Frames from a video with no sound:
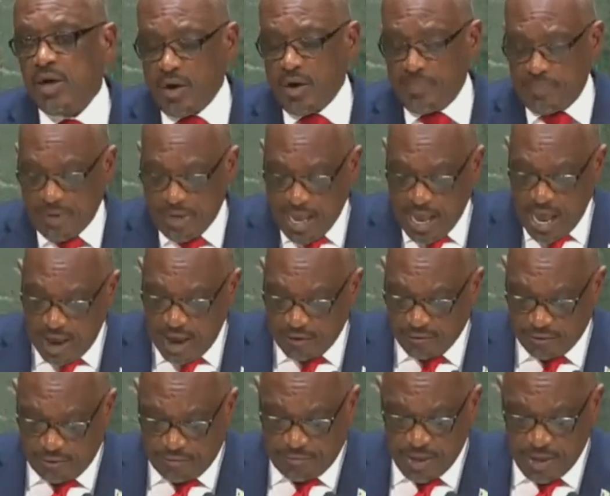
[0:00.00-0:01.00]
on
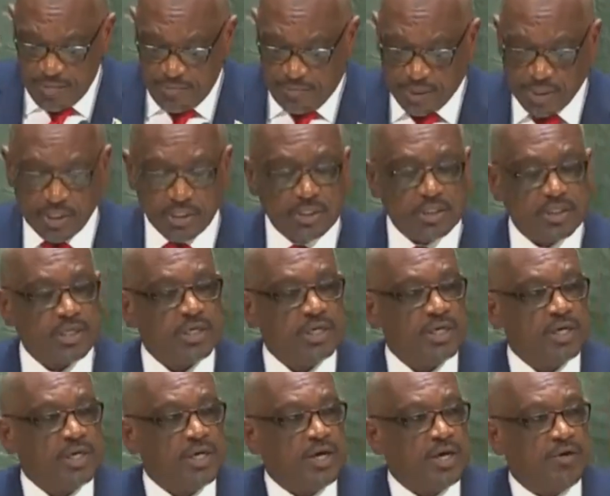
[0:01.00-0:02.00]
behalf of the peoples
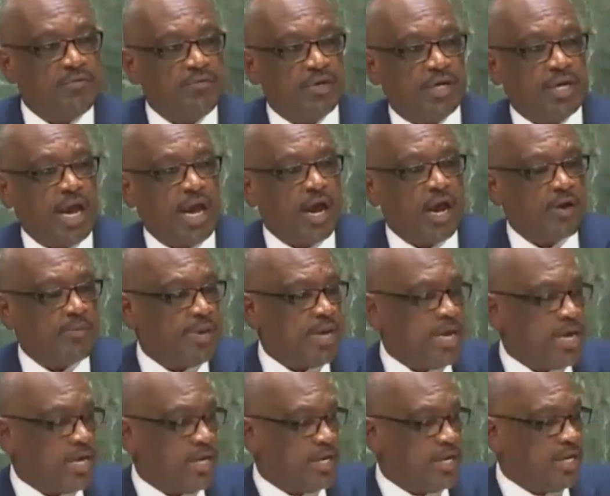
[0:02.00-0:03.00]
of the
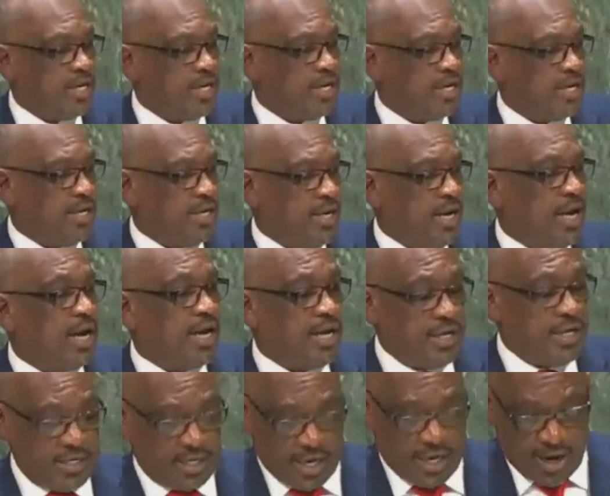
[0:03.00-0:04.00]
Caribbean
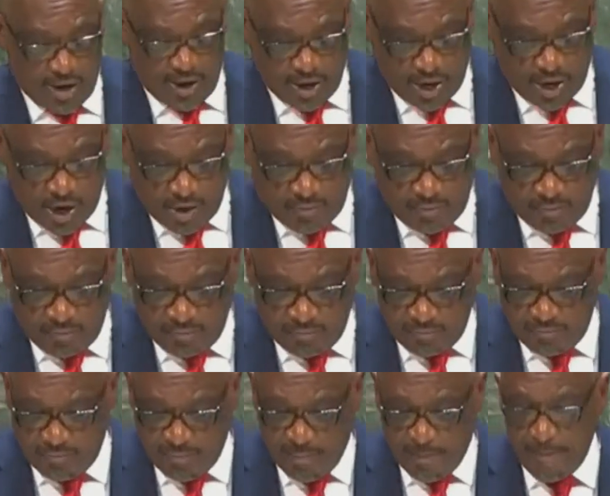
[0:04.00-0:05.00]
and CARICOM,
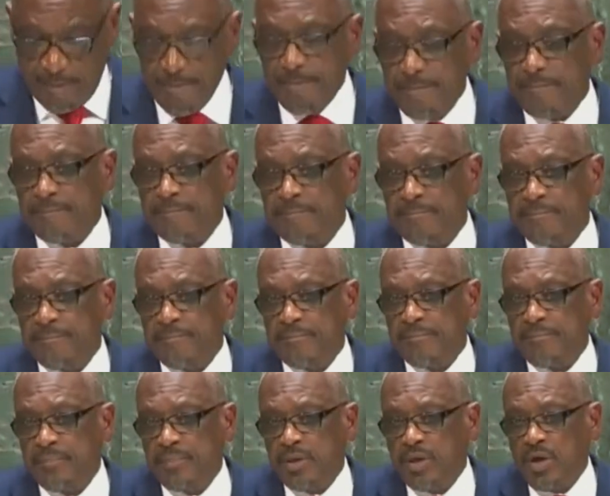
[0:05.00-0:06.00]

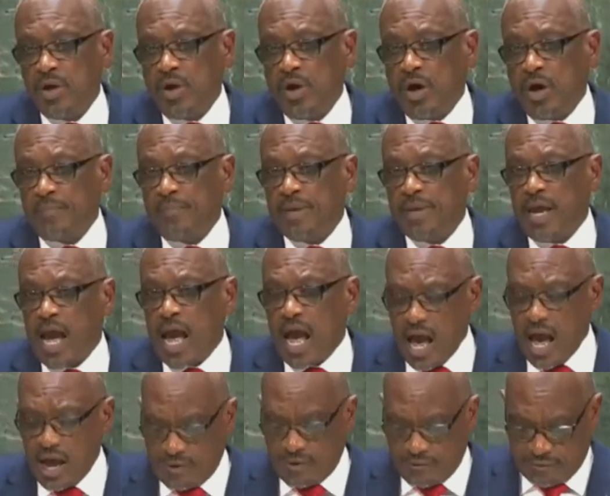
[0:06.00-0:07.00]
on
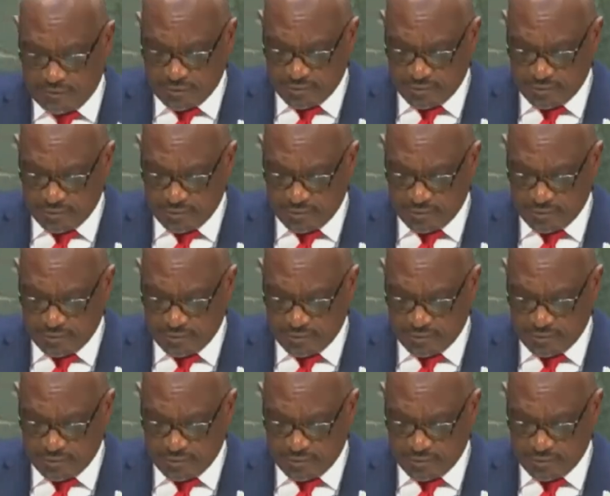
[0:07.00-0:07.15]
behalf